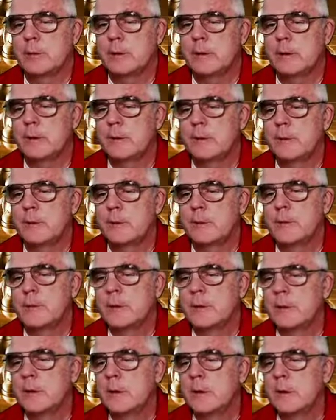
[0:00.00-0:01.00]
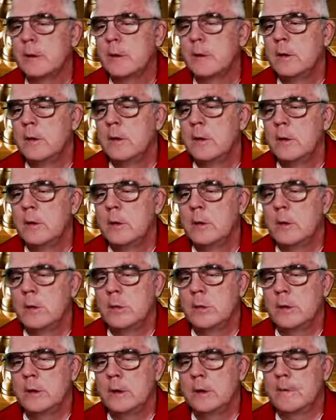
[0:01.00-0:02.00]
Pierce,
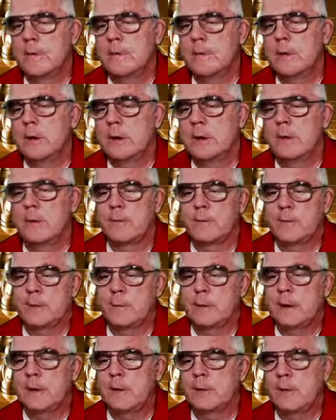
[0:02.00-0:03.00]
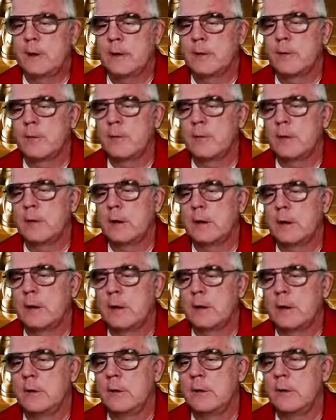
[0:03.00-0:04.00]
who lived from
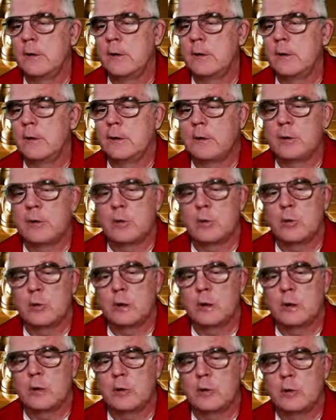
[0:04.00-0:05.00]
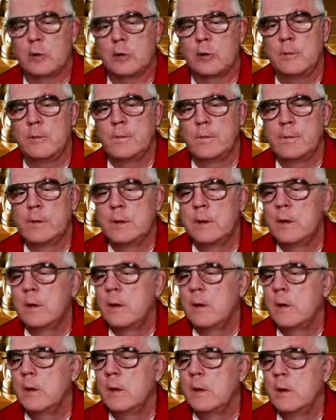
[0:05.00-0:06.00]
1839 to 1922,
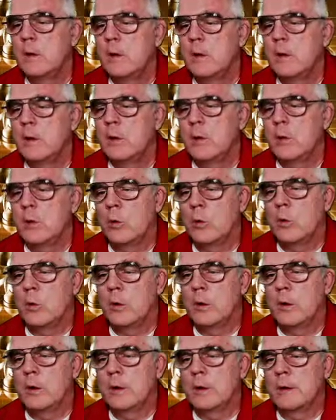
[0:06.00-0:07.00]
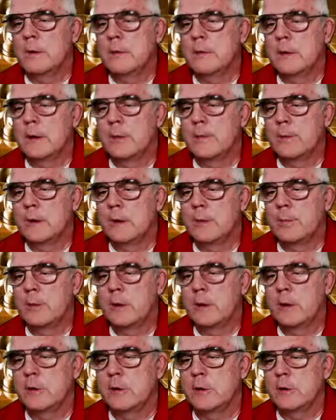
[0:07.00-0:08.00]
or David
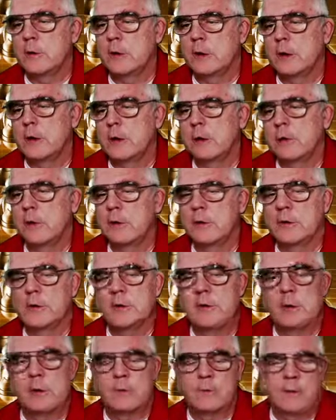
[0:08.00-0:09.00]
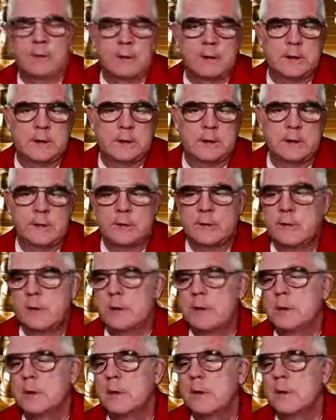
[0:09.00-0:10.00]
Bronstein's defense,
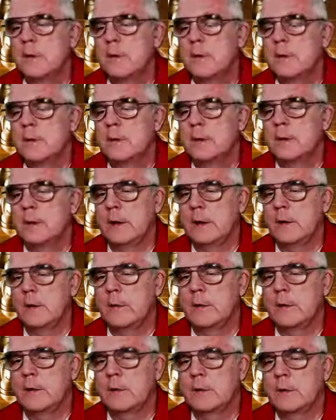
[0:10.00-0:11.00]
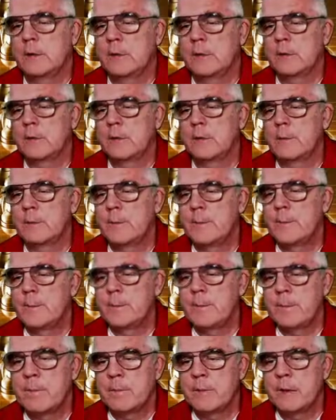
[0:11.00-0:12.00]
d6.
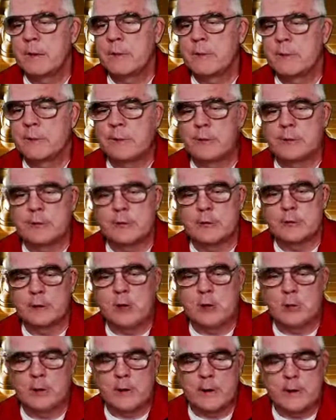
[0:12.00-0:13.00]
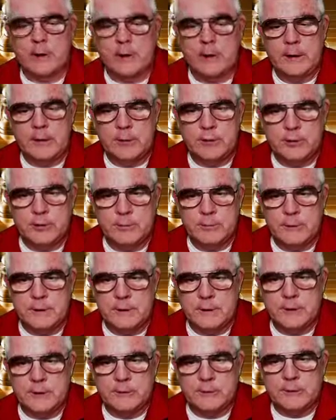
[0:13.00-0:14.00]
This is a slow variation
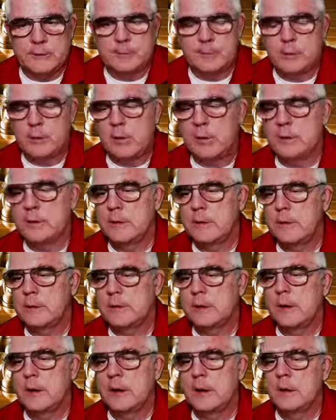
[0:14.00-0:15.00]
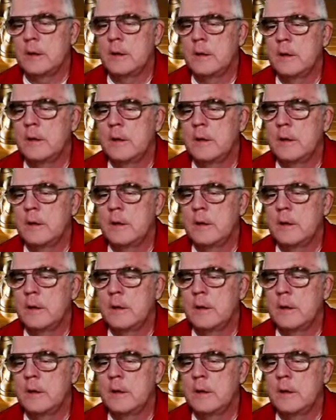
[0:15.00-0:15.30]
because the pawn does not